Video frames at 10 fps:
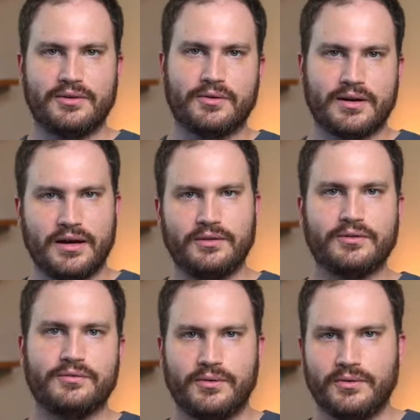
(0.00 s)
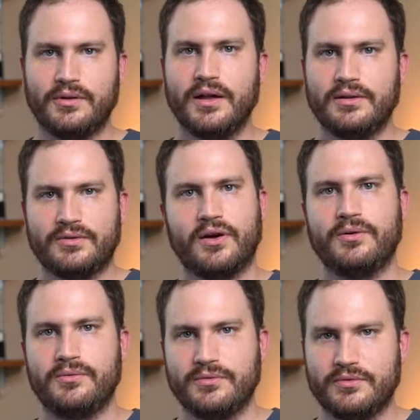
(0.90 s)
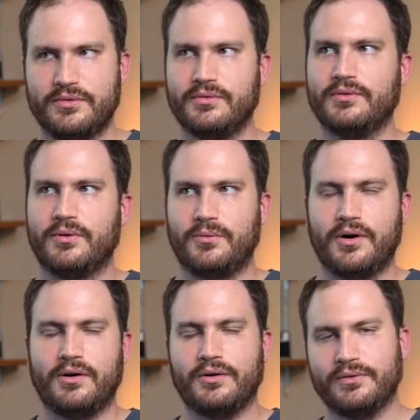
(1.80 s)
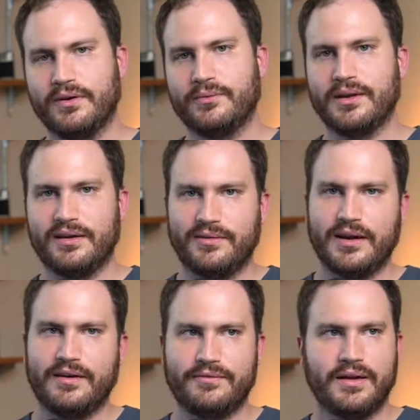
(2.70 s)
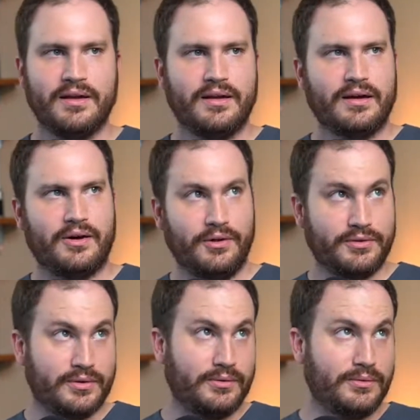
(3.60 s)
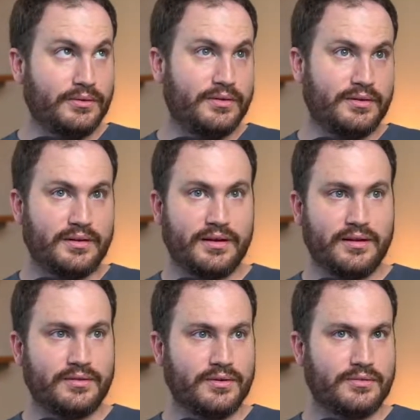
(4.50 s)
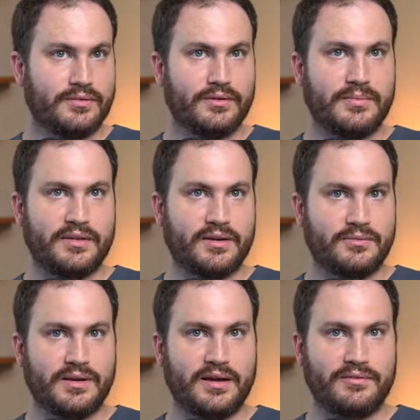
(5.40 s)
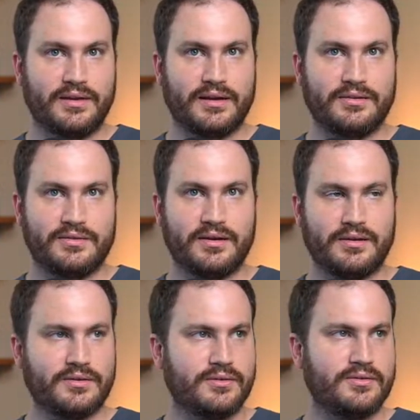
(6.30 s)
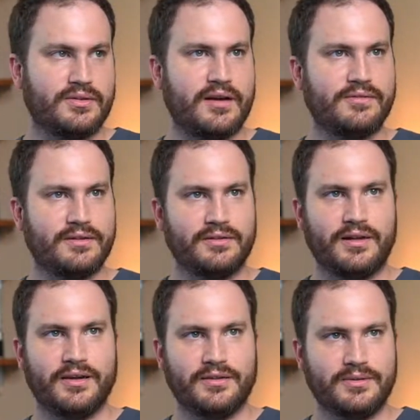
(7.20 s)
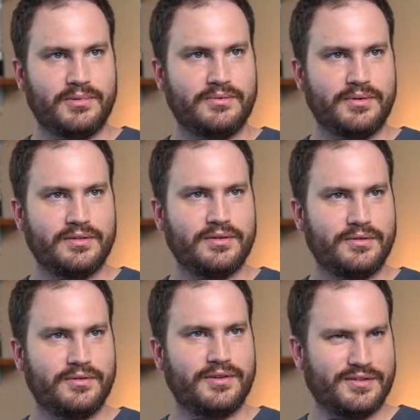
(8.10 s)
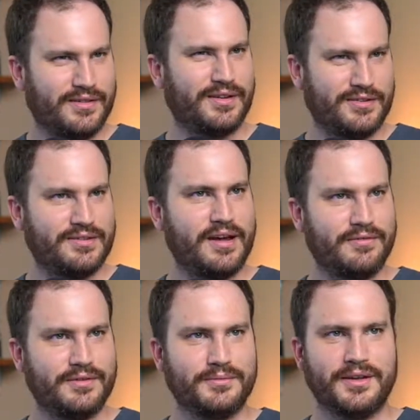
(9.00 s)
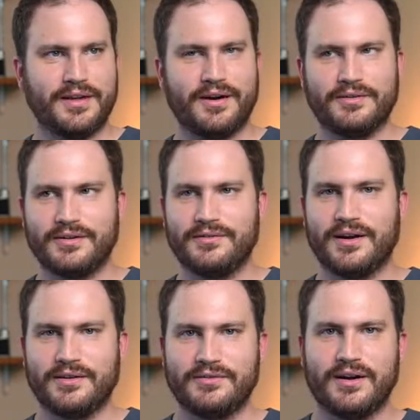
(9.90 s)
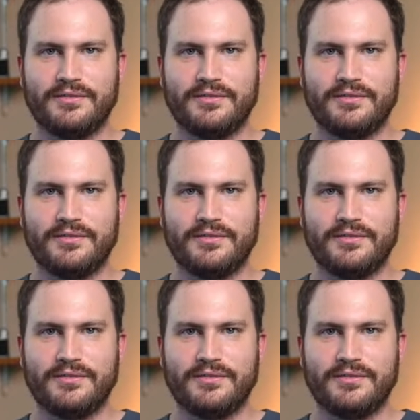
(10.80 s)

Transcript: colorful tone to the wall. So we have, all told, in this room, I think we have like 6 or 7 lights between the two of us. I think 7 we counted, yeah. Right, Jeff?